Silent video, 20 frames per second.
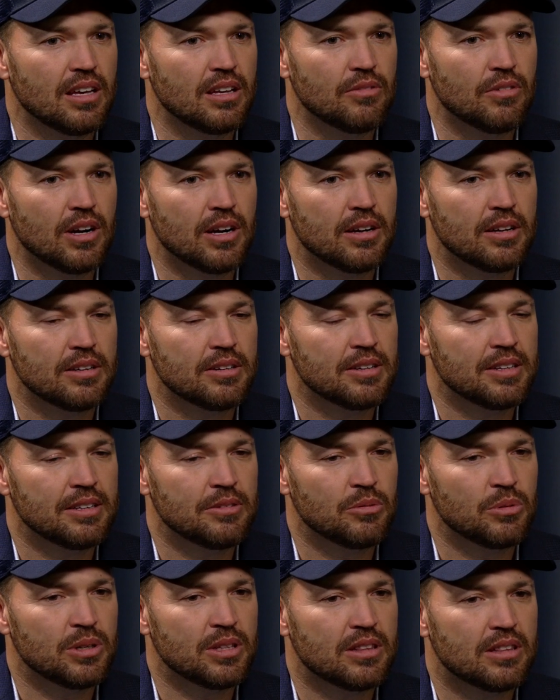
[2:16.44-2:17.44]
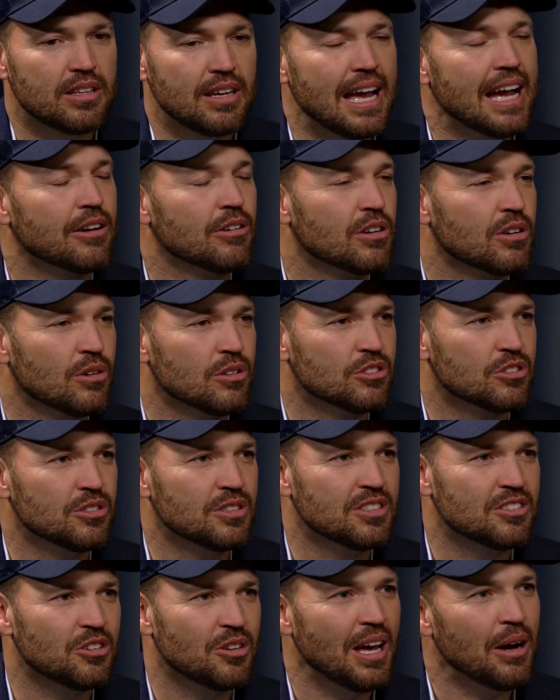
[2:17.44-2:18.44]
uh with agriculture.
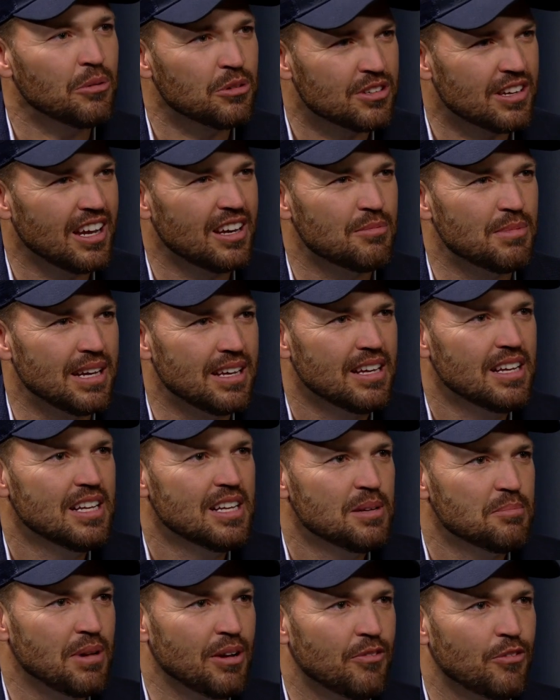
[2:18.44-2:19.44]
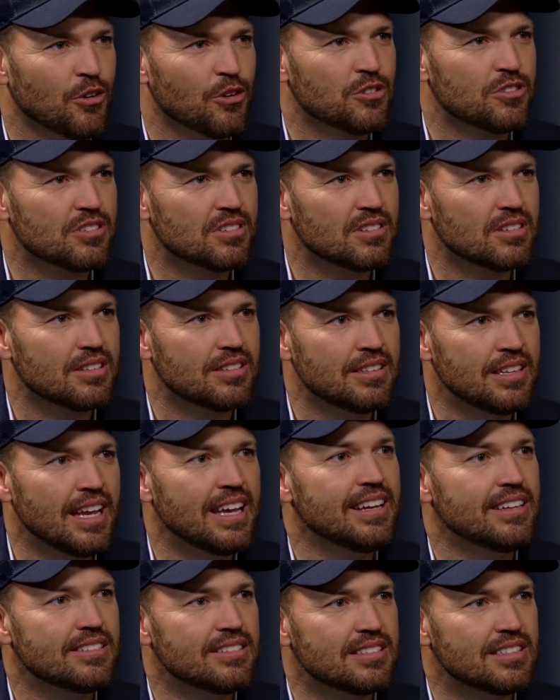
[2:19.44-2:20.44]
And so that was kind of my my first
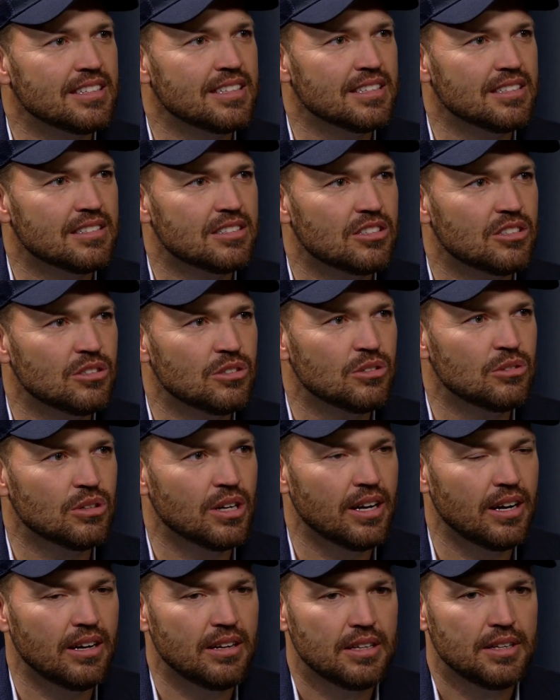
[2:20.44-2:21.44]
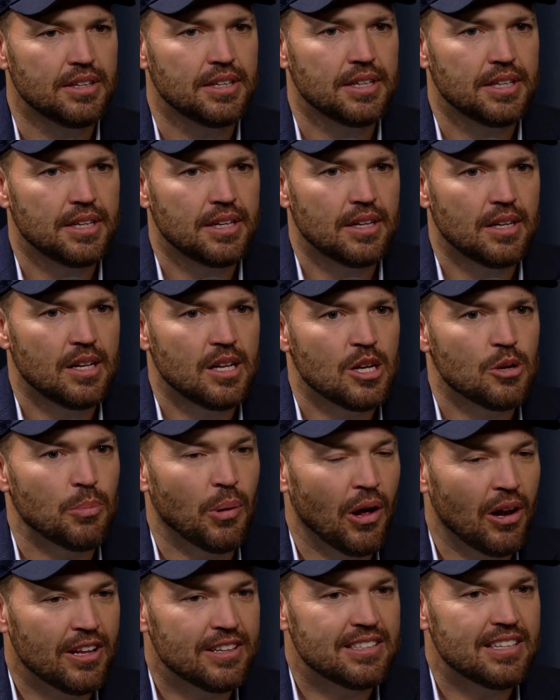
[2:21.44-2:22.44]
taste into uh,
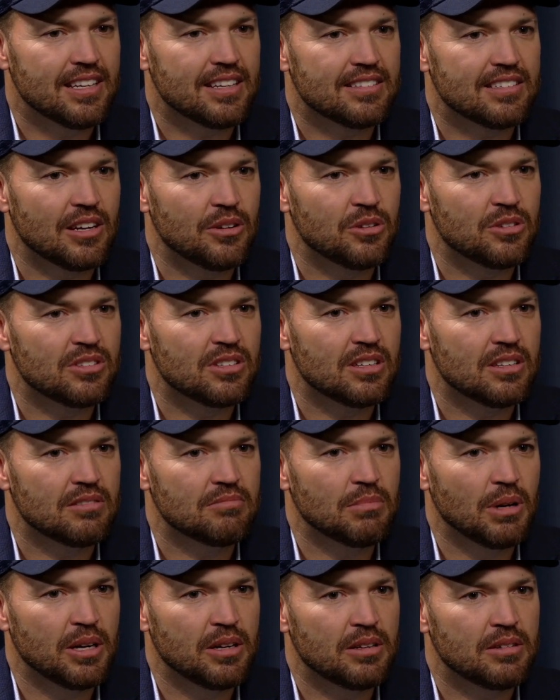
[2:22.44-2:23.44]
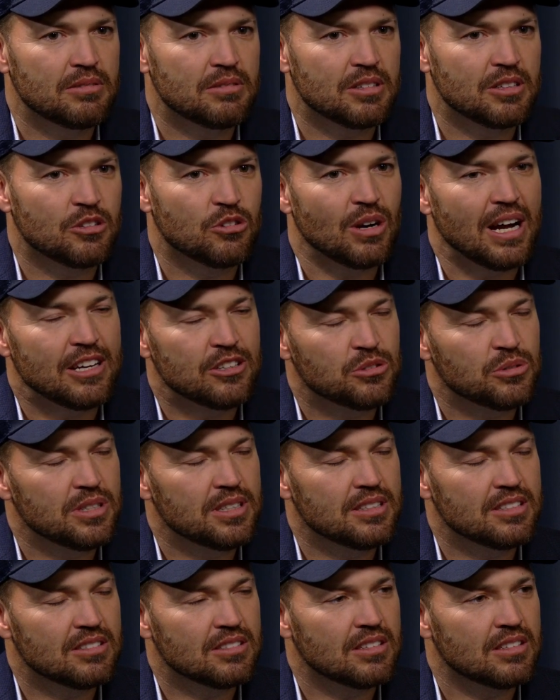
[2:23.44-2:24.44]
politics. I was a, a
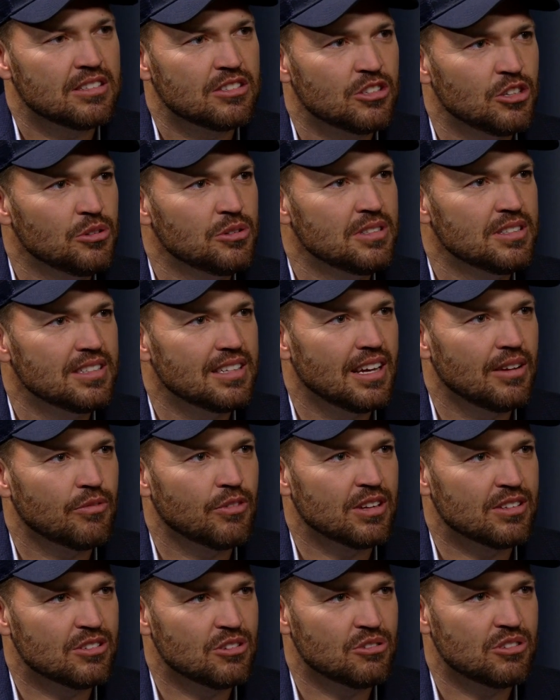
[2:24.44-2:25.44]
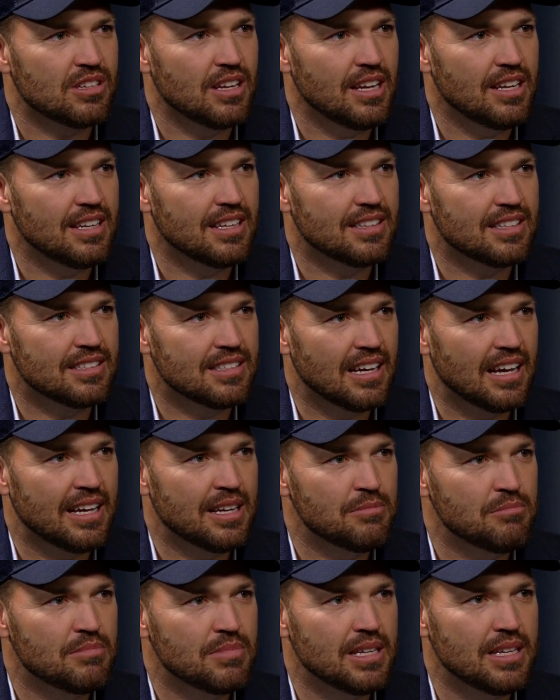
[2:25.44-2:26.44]
graduate student at Fresno State at the
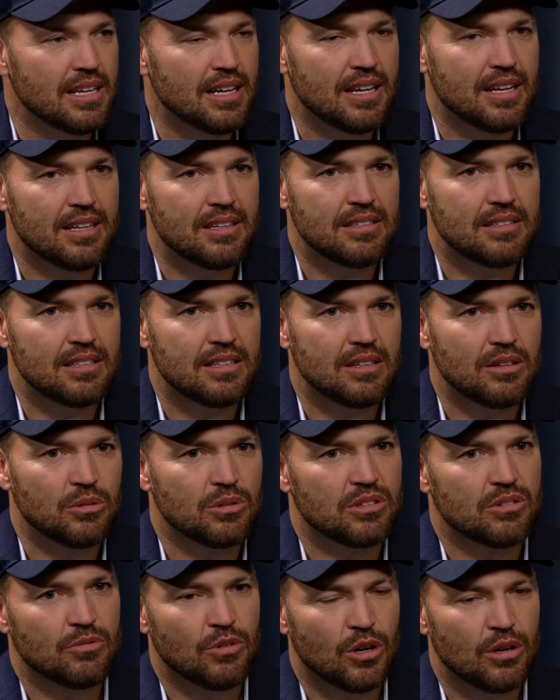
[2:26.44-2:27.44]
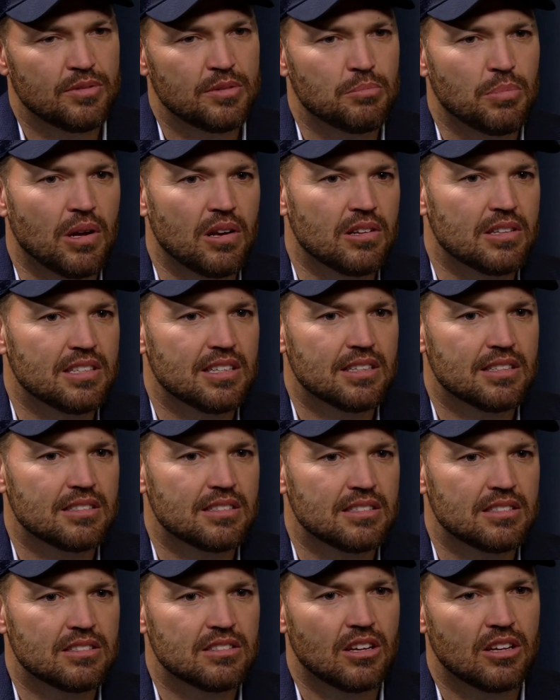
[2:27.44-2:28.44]
time and uh, was involved in
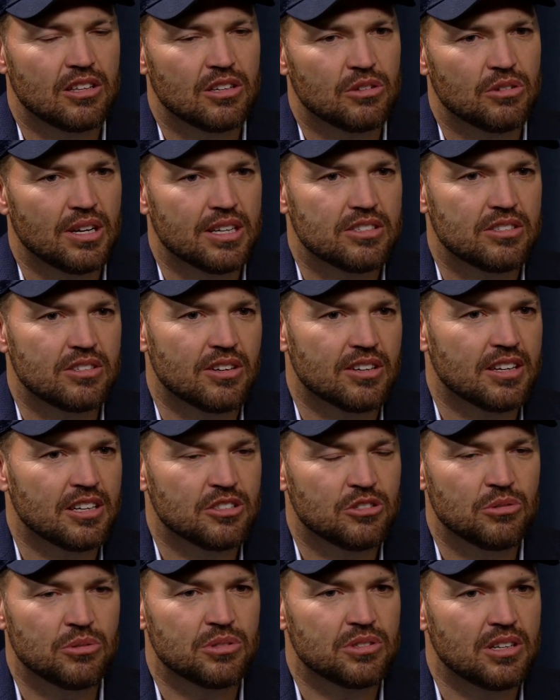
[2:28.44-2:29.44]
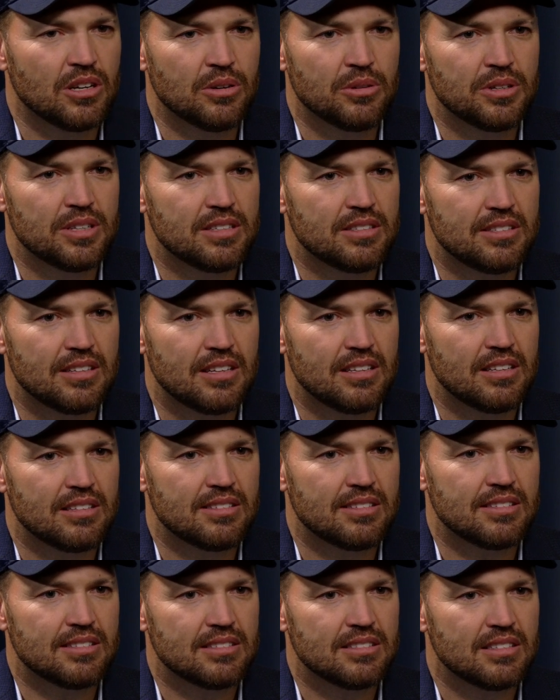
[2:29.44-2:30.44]
politics and saw the direction our country was going and said,
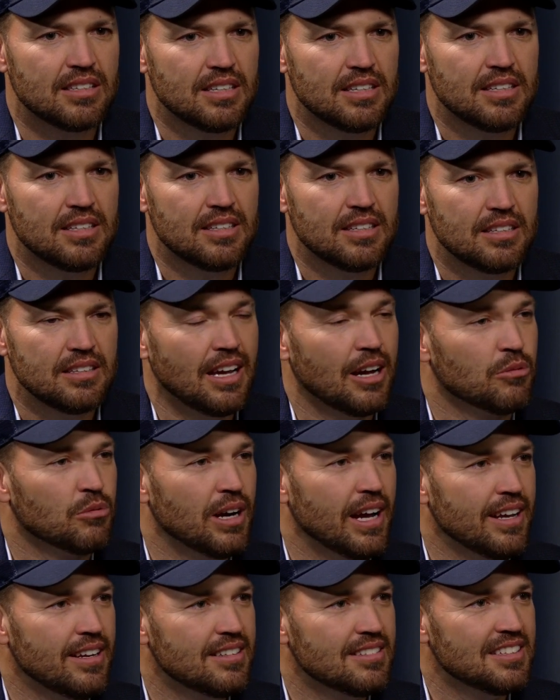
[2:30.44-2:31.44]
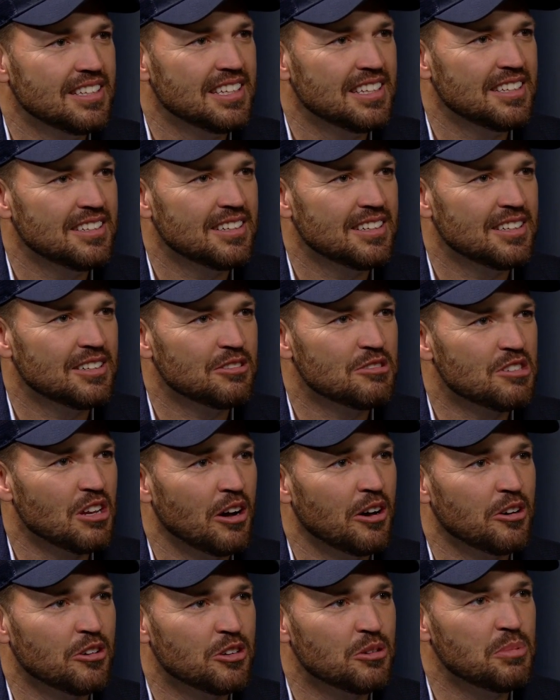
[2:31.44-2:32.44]
this is not right. And uh, I was
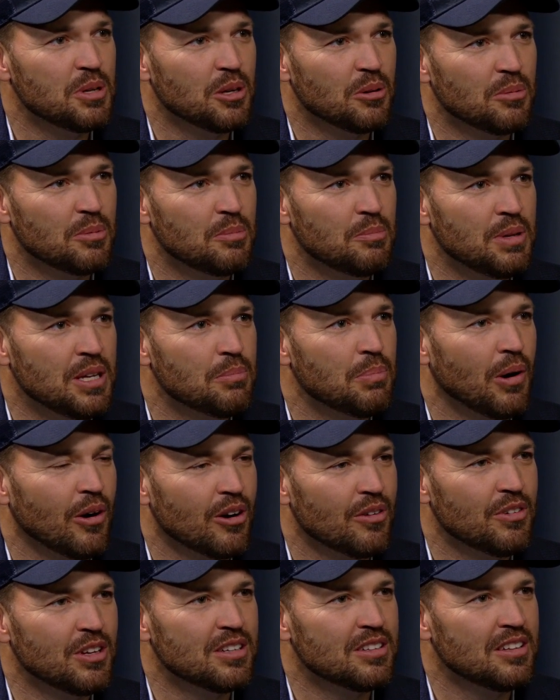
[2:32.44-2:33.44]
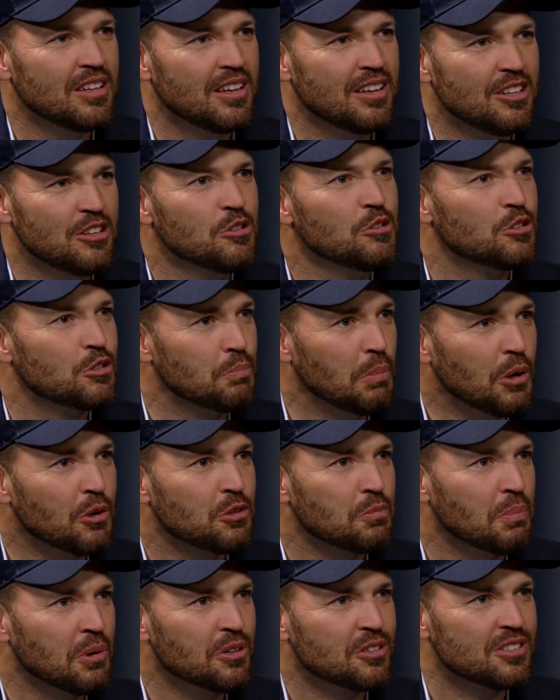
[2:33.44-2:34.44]
honored to be able to be a part of it, the youth
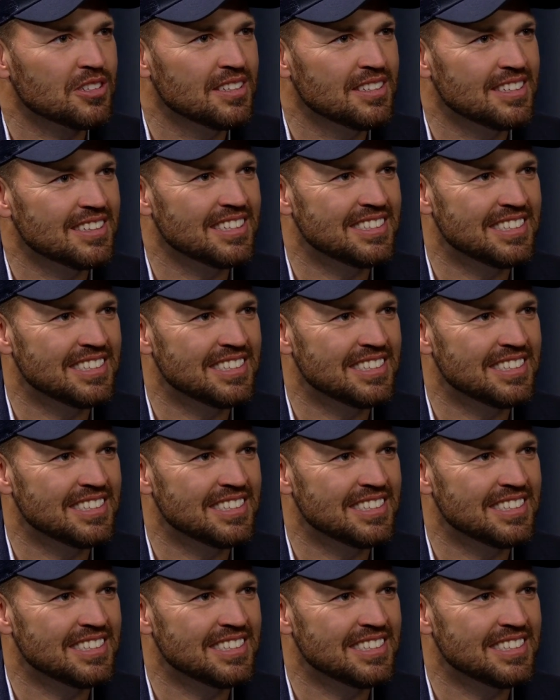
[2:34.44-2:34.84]
spokesperson at